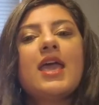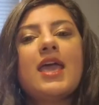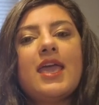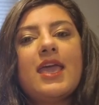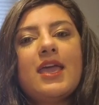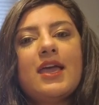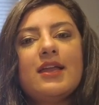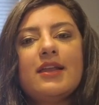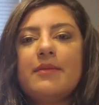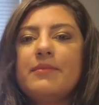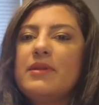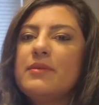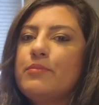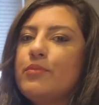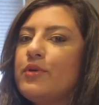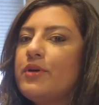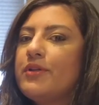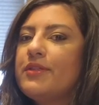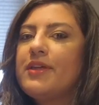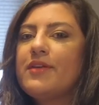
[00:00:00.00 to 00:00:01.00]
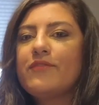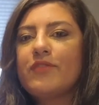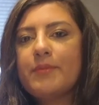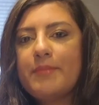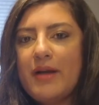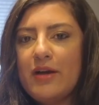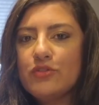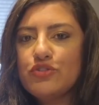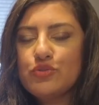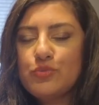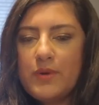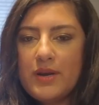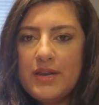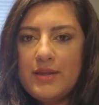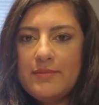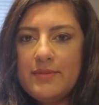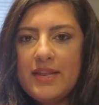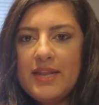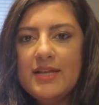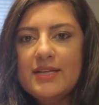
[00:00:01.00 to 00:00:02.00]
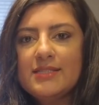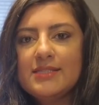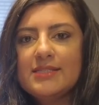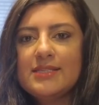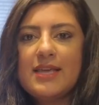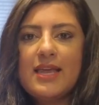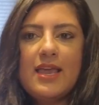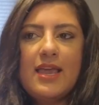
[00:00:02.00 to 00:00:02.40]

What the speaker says: And I'm gonna boil that for about 20 minutes